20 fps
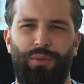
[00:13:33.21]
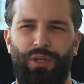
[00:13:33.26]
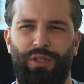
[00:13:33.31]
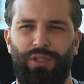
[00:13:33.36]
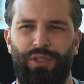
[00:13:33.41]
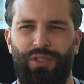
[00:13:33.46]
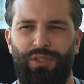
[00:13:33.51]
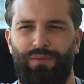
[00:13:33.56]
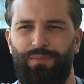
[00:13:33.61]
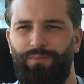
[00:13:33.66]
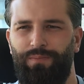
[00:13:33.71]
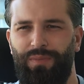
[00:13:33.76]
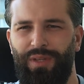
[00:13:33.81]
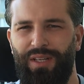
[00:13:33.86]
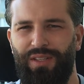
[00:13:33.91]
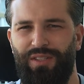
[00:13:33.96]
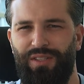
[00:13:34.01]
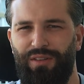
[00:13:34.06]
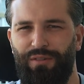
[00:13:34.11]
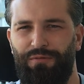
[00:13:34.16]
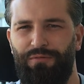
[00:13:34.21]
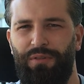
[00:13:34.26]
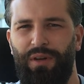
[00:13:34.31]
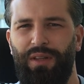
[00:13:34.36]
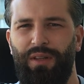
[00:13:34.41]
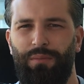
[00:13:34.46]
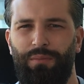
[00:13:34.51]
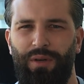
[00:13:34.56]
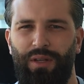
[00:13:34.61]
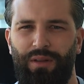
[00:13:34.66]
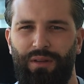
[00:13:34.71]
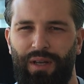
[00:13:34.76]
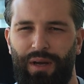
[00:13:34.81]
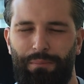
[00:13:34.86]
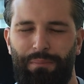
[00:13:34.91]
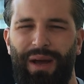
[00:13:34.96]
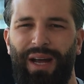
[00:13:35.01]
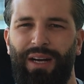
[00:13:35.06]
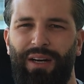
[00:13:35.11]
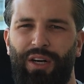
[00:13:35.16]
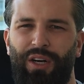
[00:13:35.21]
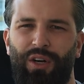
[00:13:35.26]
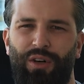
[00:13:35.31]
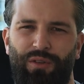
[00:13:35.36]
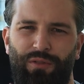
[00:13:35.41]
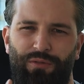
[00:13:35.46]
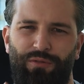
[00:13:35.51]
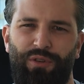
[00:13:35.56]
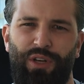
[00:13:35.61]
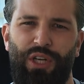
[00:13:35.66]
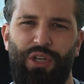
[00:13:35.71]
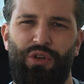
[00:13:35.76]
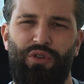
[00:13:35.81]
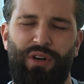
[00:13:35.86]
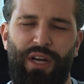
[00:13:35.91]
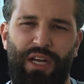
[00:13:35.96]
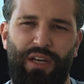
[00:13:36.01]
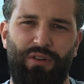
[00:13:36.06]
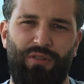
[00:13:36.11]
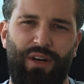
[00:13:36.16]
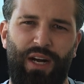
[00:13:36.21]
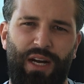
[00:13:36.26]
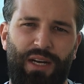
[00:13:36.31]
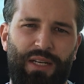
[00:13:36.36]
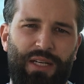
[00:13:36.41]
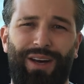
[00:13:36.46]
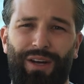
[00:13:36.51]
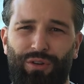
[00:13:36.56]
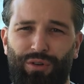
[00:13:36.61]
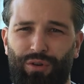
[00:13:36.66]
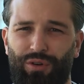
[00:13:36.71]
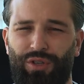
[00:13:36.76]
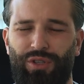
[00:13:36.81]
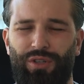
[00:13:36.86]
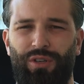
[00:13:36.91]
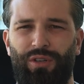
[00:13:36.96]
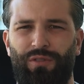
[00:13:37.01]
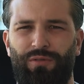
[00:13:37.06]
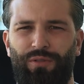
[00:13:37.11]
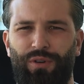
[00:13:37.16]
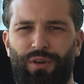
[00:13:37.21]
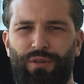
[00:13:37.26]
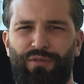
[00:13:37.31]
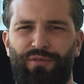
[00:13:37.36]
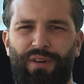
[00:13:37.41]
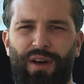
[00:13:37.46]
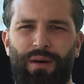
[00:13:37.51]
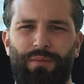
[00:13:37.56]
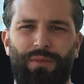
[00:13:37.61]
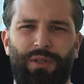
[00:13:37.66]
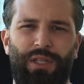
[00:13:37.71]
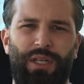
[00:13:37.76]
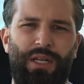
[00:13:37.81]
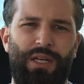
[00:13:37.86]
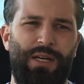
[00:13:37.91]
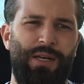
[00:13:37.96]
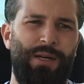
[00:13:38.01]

because that's the fundament, a bank account, free trade, right? Buying groceries for your family,